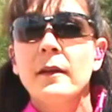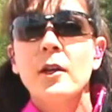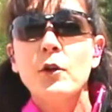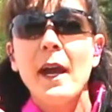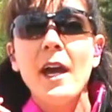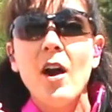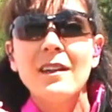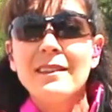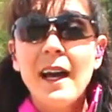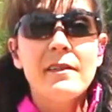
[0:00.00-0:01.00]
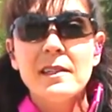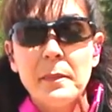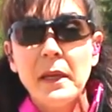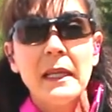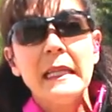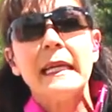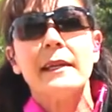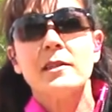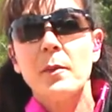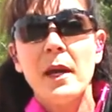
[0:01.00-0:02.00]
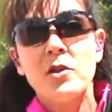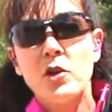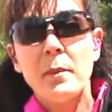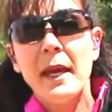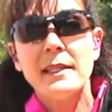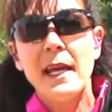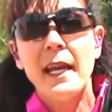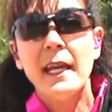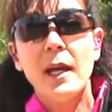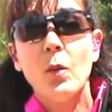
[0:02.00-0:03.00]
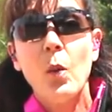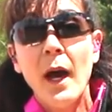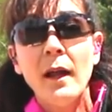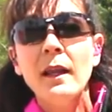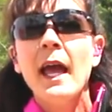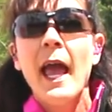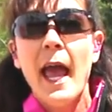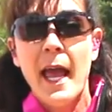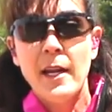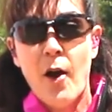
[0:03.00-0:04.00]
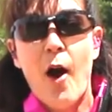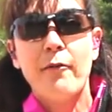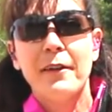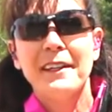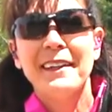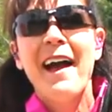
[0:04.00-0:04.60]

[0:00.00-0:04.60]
Your AR loves to be clean, so make sure you're maintaining it well and often.